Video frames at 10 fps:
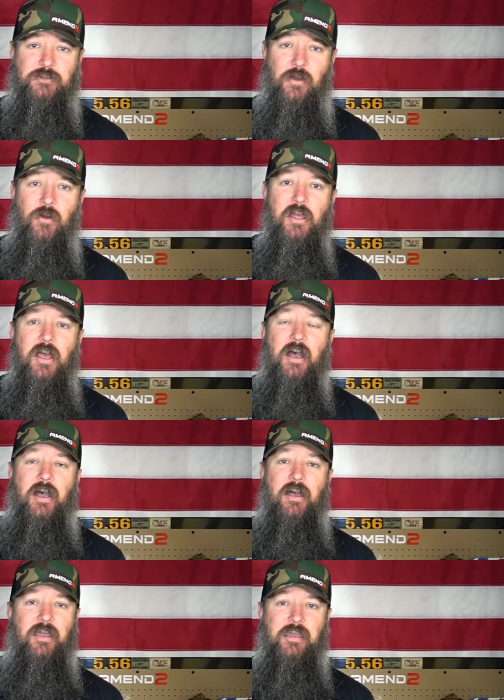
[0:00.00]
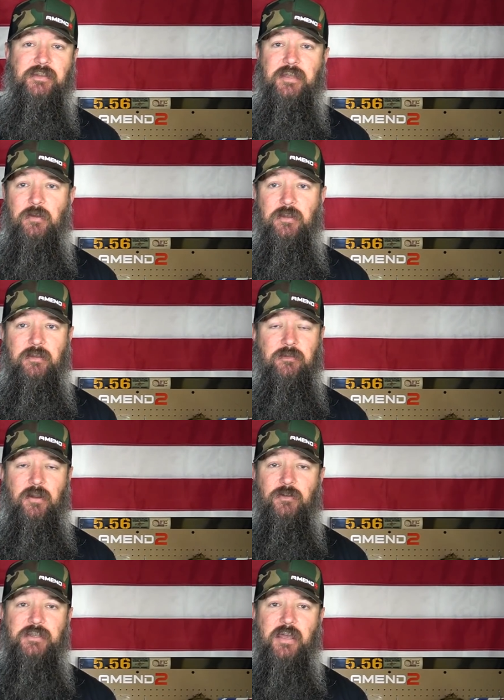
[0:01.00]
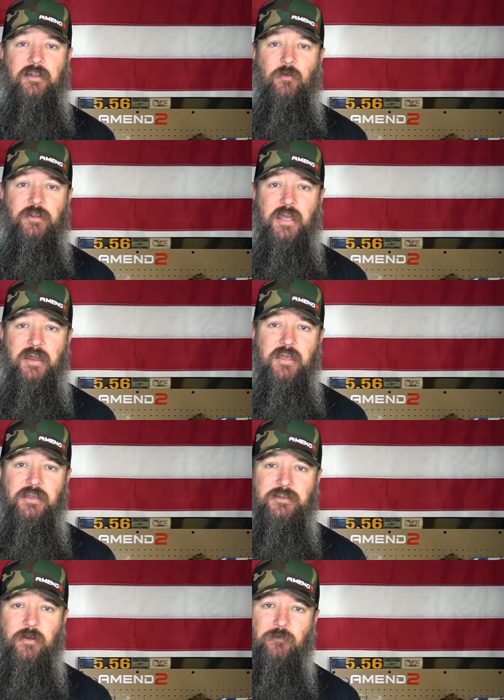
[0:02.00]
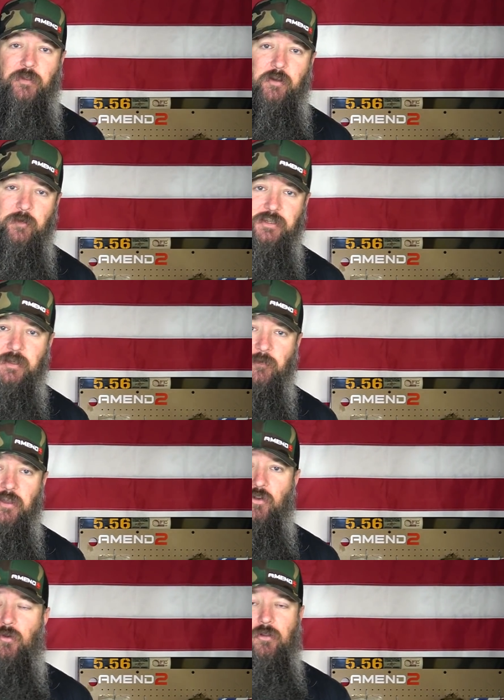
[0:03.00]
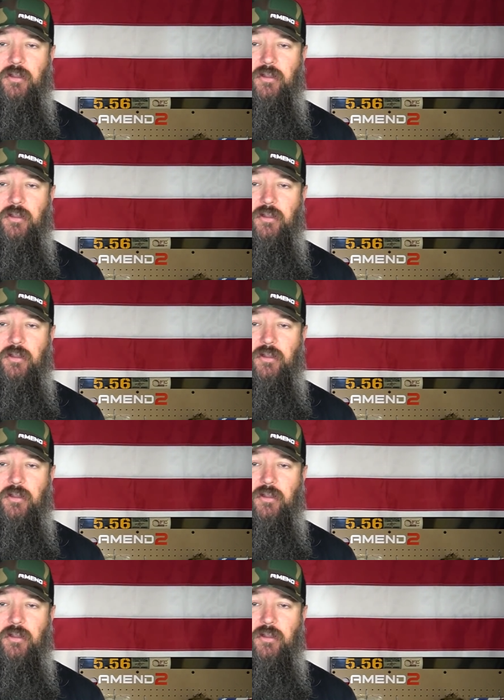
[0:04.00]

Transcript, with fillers: So uh, I can't say, you know, exactly what that is. Hopefully it'll be something cool.